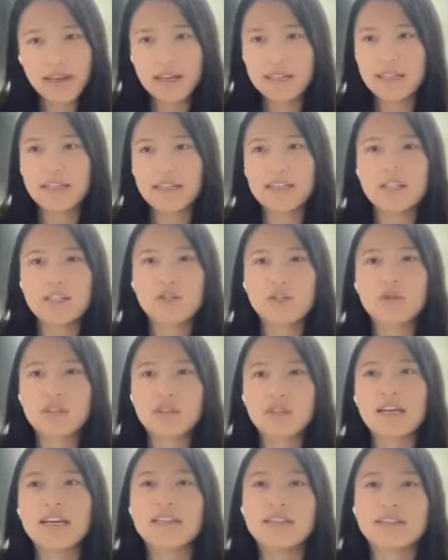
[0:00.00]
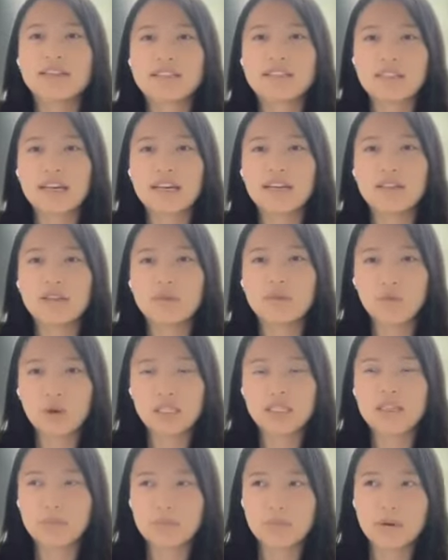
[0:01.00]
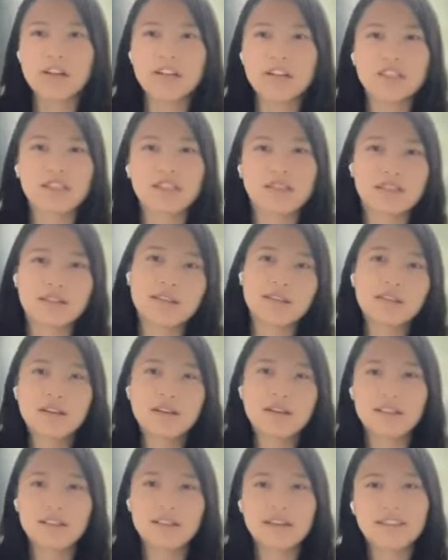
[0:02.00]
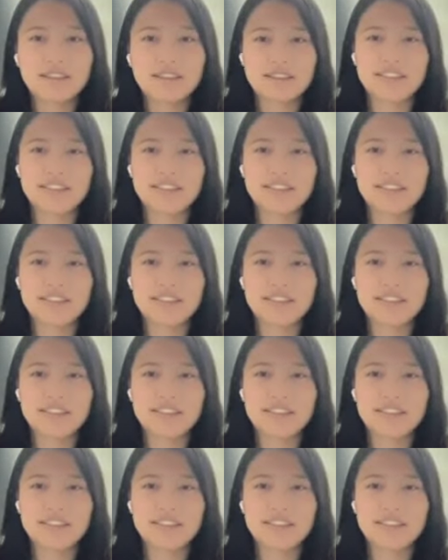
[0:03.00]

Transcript: And I just couldn't understand what the person on the